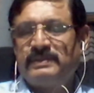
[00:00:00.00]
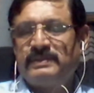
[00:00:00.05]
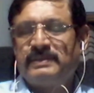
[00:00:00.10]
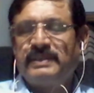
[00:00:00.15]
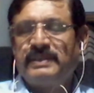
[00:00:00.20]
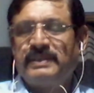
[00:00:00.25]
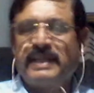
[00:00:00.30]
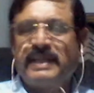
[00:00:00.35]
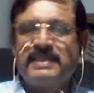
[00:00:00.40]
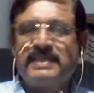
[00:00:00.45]

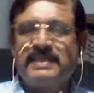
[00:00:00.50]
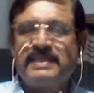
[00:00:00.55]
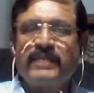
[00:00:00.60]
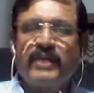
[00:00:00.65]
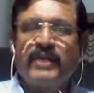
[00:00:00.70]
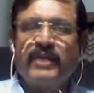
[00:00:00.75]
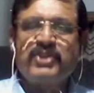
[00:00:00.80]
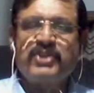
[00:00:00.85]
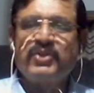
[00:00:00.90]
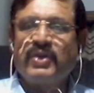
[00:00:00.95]
Hence, I
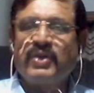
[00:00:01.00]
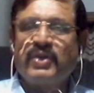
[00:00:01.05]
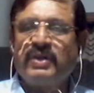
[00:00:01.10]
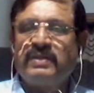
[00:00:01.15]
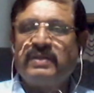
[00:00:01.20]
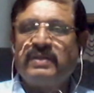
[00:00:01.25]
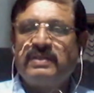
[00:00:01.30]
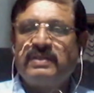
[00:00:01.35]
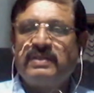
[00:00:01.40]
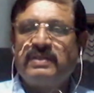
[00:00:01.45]
want to
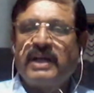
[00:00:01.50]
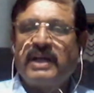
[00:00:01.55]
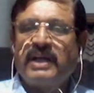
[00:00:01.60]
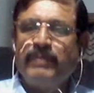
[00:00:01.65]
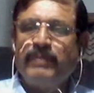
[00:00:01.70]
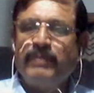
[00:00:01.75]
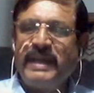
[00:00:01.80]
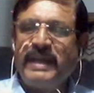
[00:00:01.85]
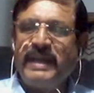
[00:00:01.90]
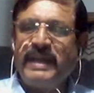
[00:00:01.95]
know how
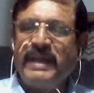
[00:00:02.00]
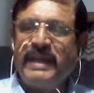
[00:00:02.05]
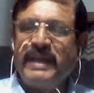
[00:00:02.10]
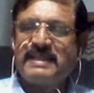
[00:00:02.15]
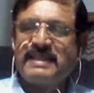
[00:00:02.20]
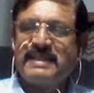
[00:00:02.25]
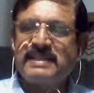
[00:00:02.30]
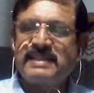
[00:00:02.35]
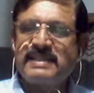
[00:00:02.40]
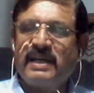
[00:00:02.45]
many
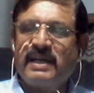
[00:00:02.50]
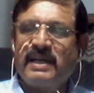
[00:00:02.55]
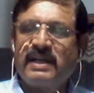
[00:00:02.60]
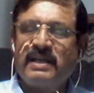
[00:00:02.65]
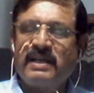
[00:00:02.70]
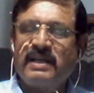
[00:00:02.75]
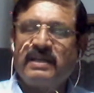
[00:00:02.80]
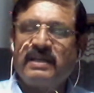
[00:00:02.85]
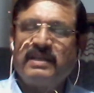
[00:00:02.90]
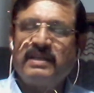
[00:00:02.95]
cases
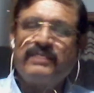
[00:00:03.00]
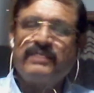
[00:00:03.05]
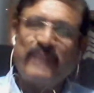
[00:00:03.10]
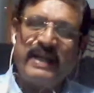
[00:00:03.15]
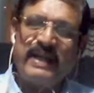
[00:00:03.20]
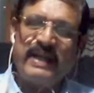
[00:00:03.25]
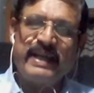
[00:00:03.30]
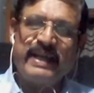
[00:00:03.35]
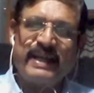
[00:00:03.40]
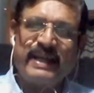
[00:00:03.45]
are
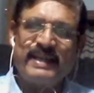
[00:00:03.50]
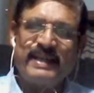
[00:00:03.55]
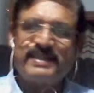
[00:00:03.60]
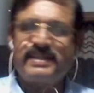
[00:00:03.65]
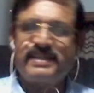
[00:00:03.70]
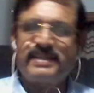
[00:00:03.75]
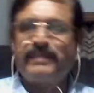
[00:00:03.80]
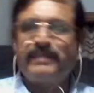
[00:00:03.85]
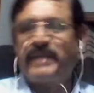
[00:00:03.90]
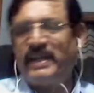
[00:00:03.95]
filed
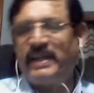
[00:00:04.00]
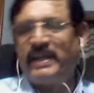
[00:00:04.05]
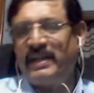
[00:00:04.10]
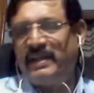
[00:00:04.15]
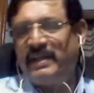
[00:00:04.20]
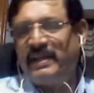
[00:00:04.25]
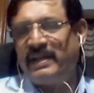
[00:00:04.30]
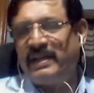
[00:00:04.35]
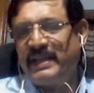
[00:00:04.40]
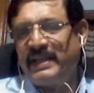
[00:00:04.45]
against him
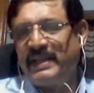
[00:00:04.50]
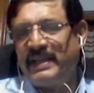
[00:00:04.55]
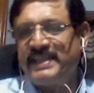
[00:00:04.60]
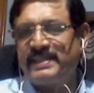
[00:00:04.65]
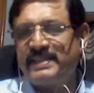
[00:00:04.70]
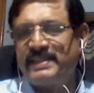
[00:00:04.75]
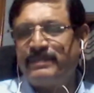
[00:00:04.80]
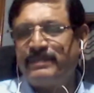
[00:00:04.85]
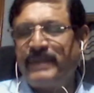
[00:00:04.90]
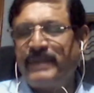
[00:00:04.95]
and
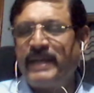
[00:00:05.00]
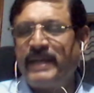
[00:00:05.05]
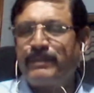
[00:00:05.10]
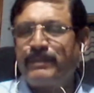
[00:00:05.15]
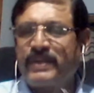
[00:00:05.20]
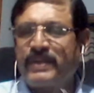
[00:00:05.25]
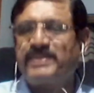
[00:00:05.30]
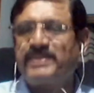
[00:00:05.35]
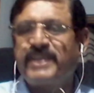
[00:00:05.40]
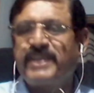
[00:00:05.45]
is being
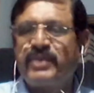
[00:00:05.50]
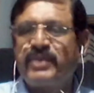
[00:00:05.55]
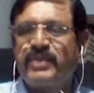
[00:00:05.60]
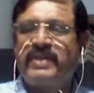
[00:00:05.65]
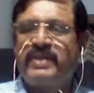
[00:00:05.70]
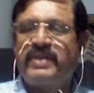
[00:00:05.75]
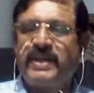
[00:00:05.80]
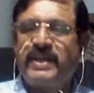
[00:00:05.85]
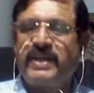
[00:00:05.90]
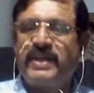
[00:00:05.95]

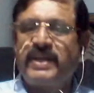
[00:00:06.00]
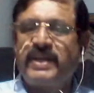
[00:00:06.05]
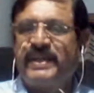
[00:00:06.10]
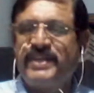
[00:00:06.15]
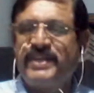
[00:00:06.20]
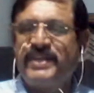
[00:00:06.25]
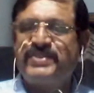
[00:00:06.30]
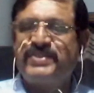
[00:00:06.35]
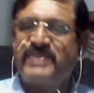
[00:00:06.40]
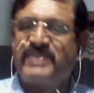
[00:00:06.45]
prosecuted,
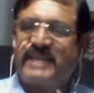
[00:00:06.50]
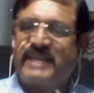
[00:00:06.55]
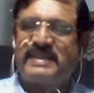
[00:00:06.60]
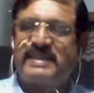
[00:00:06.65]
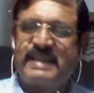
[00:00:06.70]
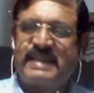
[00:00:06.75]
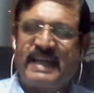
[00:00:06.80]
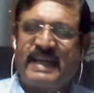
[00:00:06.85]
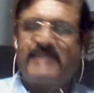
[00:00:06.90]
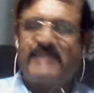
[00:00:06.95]
punished,
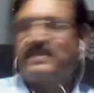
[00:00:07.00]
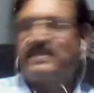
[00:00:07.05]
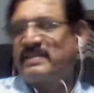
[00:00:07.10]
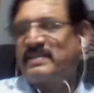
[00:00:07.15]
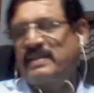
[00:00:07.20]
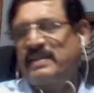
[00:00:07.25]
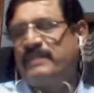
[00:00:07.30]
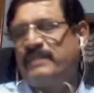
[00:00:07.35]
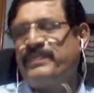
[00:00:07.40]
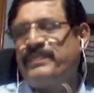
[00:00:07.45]
etc.,
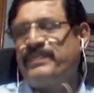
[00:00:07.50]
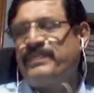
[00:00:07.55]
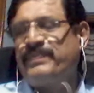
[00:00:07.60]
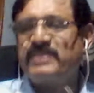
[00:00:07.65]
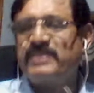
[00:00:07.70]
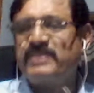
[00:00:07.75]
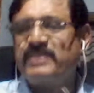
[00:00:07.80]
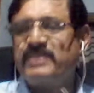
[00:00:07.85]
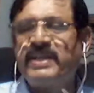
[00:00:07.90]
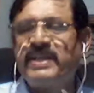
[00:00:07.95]
etc.
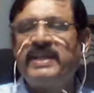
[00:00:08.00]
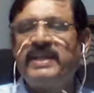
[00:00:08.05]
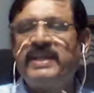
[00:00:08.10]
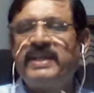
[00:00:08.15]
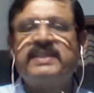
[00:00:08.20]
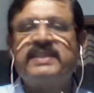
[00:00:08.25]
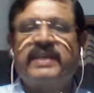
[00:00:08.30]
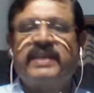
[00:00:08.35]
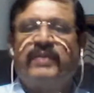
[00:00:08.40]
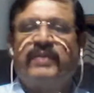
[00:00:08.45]
Such
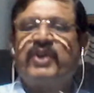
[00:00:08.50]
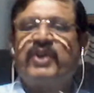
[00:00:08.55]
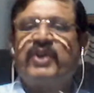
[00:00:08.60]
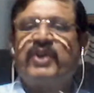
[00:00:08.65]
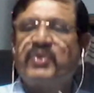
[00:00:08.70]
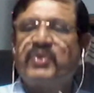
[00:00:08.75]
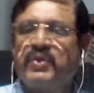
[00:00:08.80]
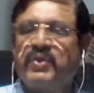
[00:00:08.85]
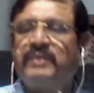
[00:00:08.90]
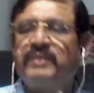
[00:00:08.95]
details I want
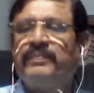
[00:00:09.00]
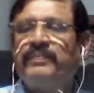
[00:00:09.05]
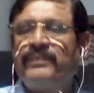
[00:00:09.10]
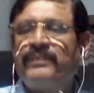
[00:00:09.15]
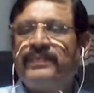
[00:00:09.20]
to know.